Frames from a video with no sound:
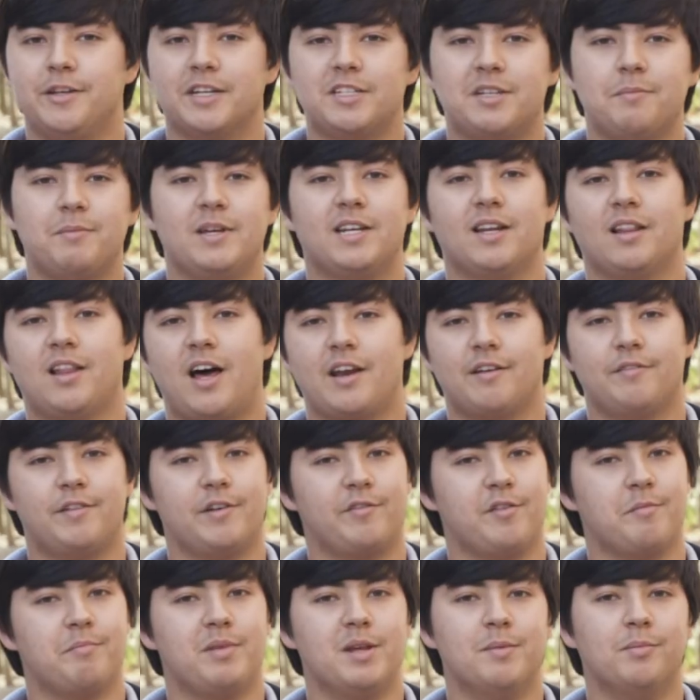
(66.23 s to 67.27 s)
you get to meet a lot of
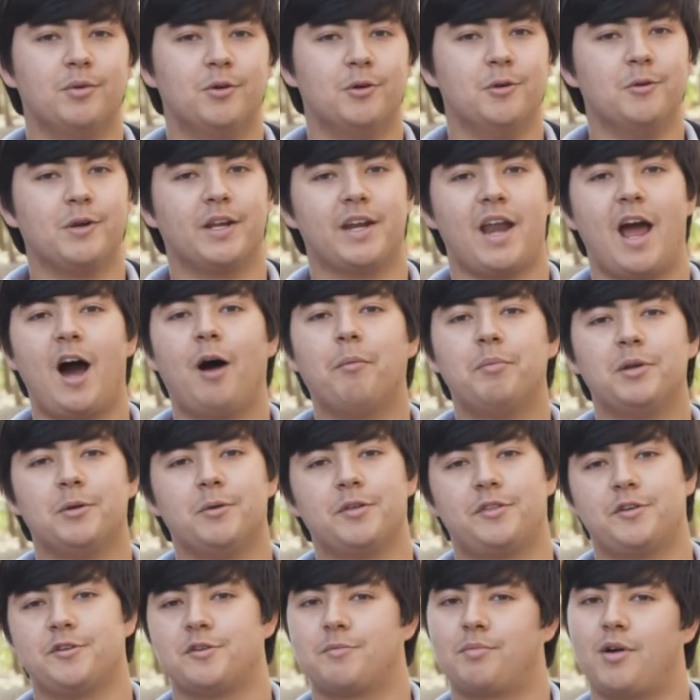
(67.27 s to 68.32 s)
different people who can help you
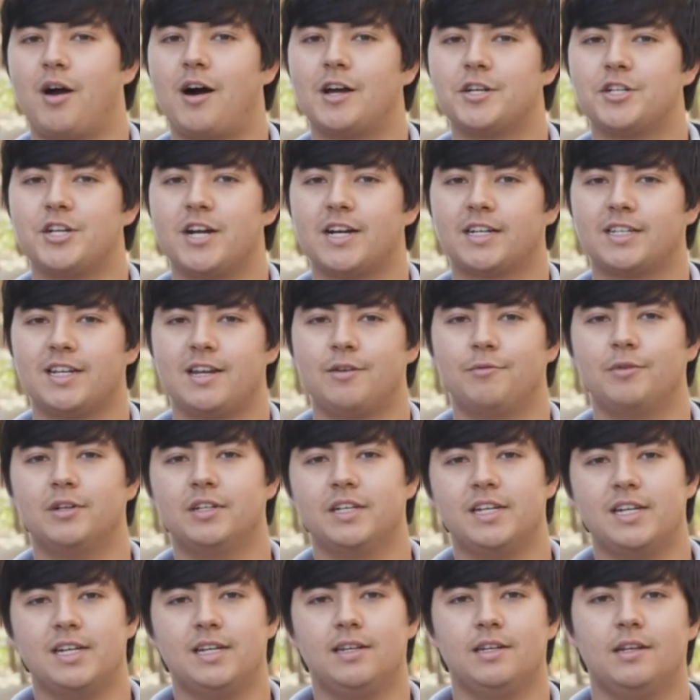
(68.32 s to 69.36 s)
with your project and
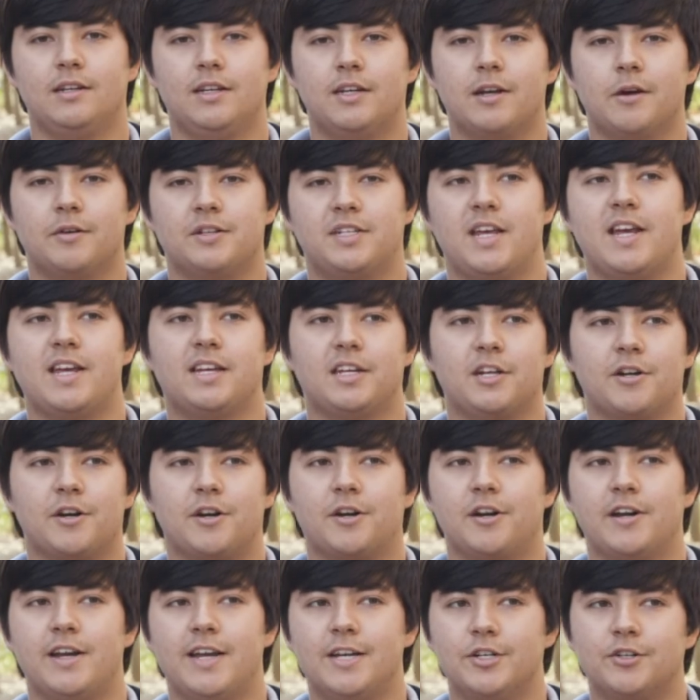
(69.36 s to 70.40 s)
really, you know, take
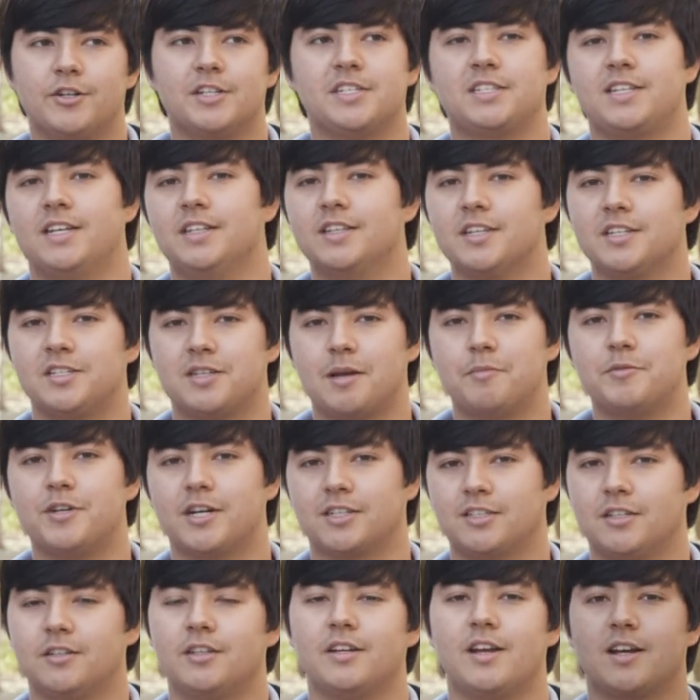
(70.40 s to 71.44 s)
your interest in this
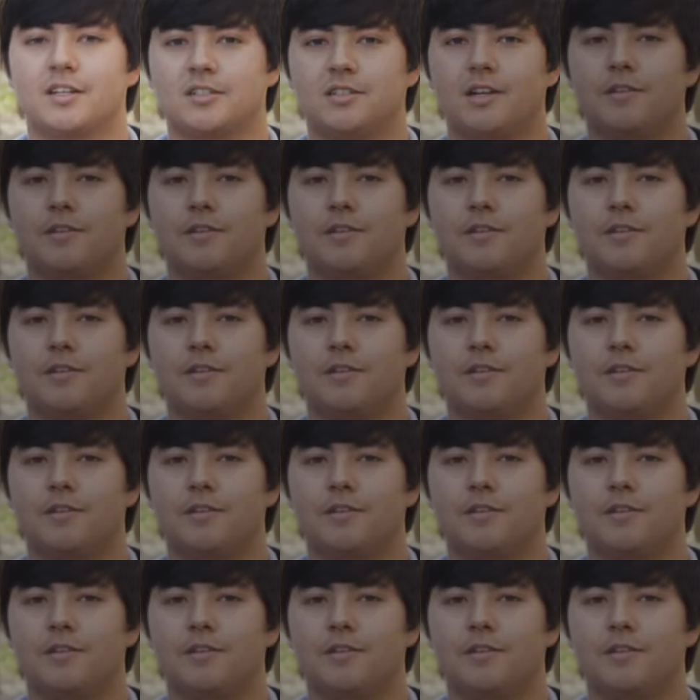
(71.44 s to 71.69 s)
subject to the next